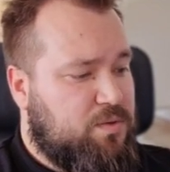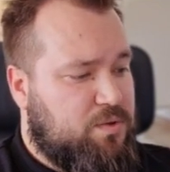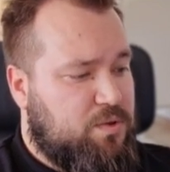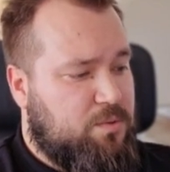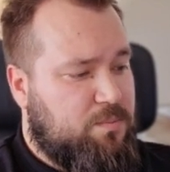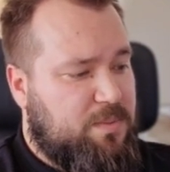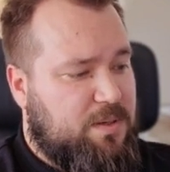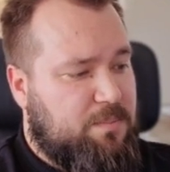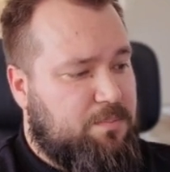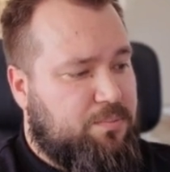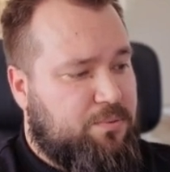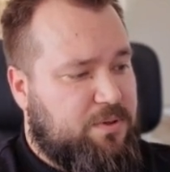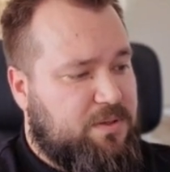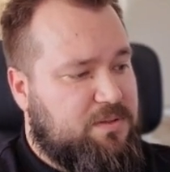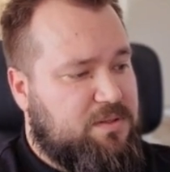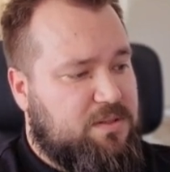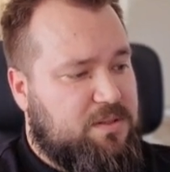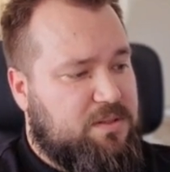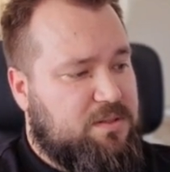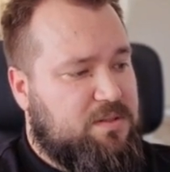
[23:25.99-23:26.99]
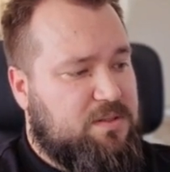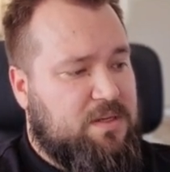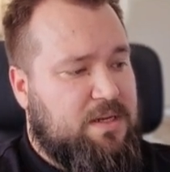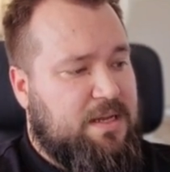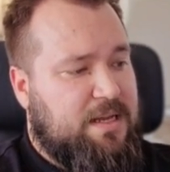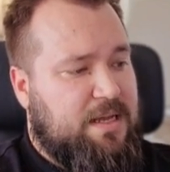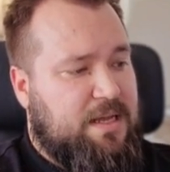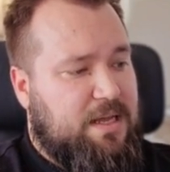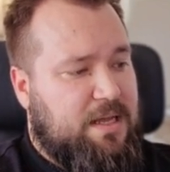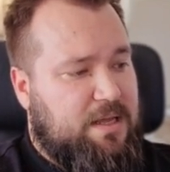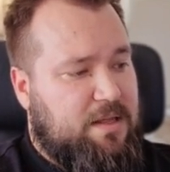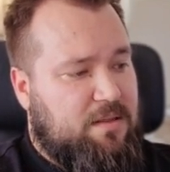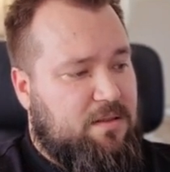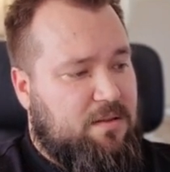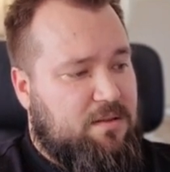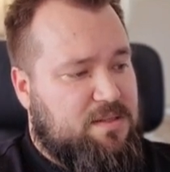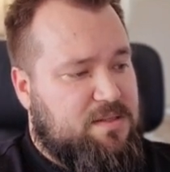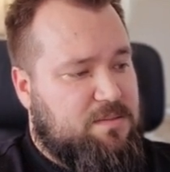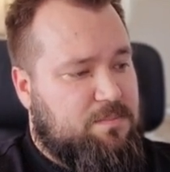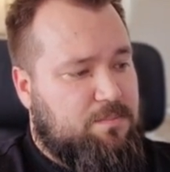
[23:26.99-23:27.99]
to be printed in
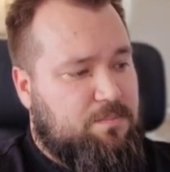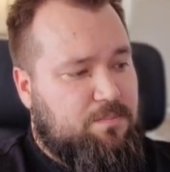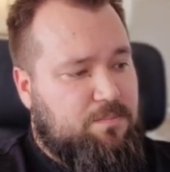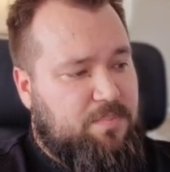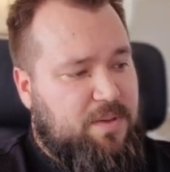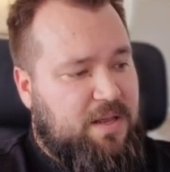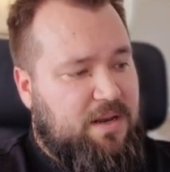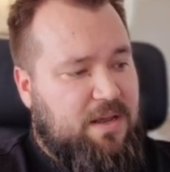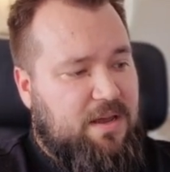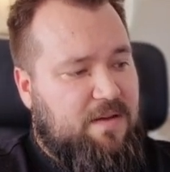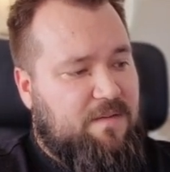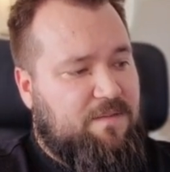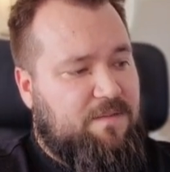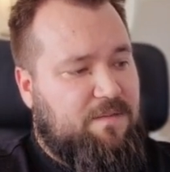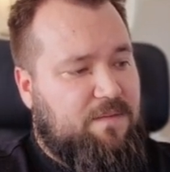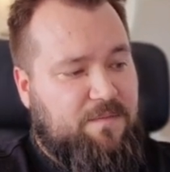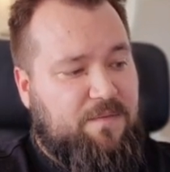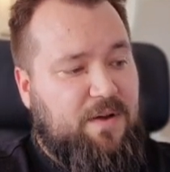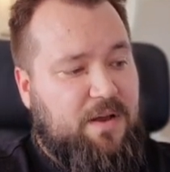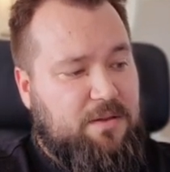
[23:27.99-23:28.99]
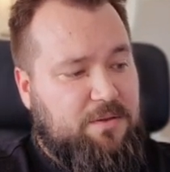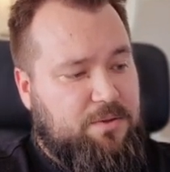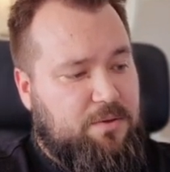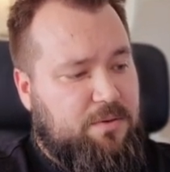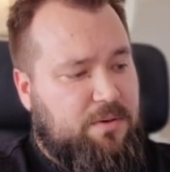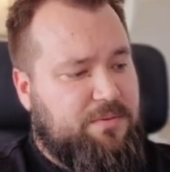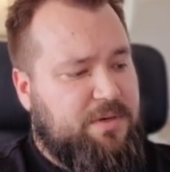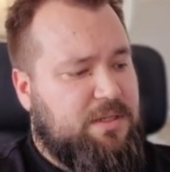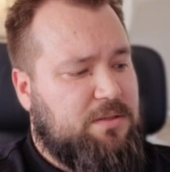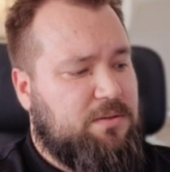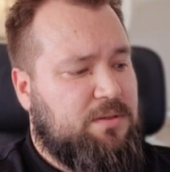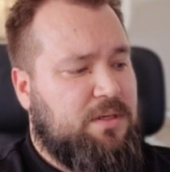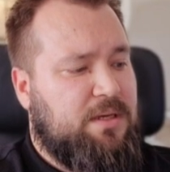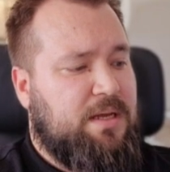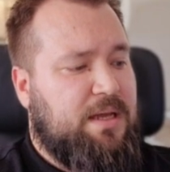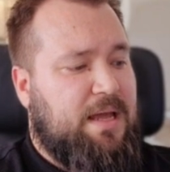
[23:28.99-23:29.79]
this P D F file U R L.